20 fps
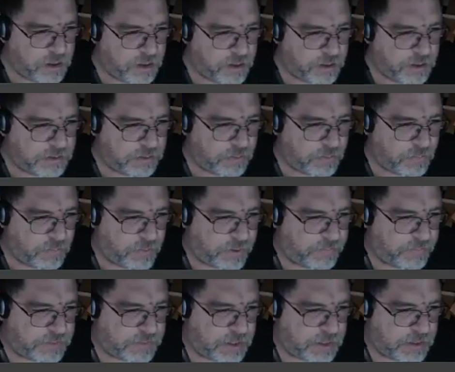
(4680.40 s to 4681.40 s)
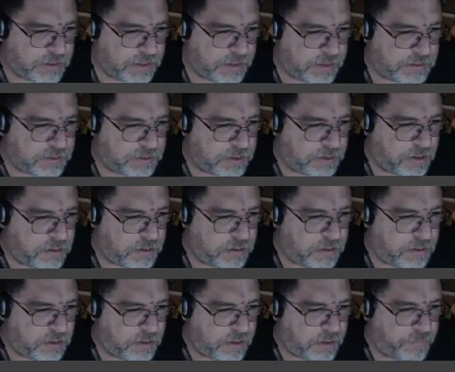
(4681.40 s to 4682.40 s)
So what I've done is actually gone in
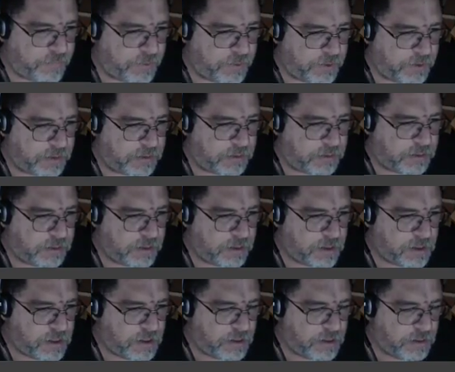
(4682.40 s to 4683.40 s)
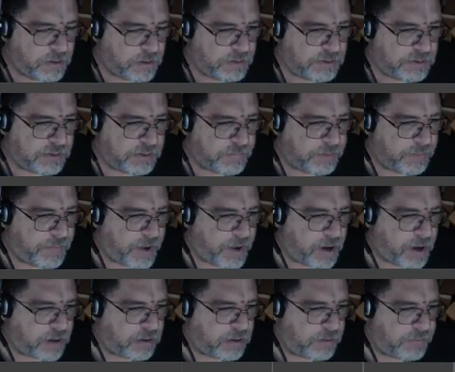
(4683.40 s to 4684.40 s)
here and I put in Simple
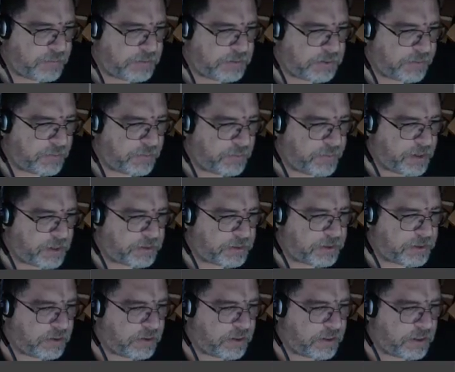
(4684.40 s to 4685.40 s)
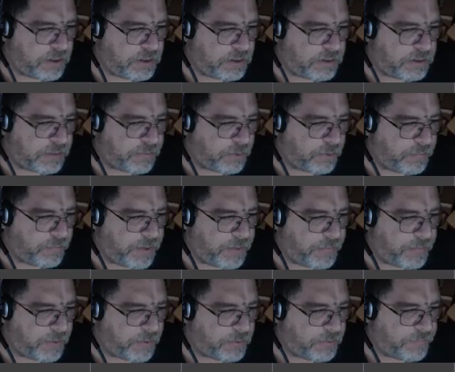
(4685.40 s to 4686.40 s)
Apocalypse, Simple Military, Simple
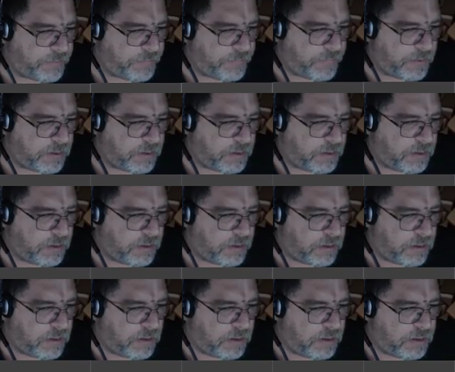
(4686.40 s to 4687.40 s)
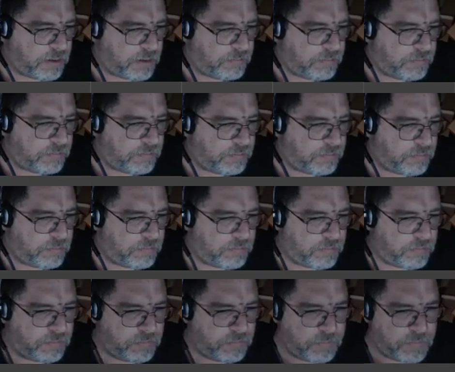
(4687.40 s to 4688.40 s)
People, um,
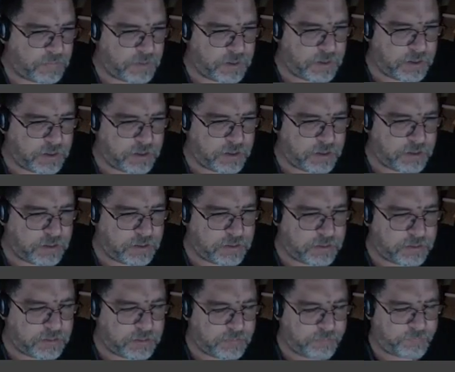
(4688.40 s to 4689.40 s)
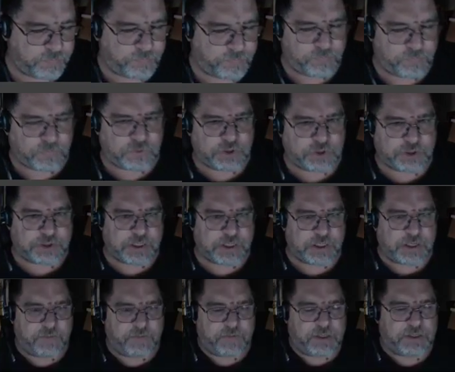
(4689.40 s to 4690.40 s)
and just going
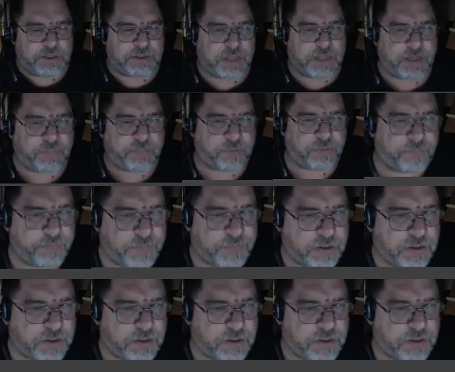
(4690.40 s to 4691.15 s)
to give an example.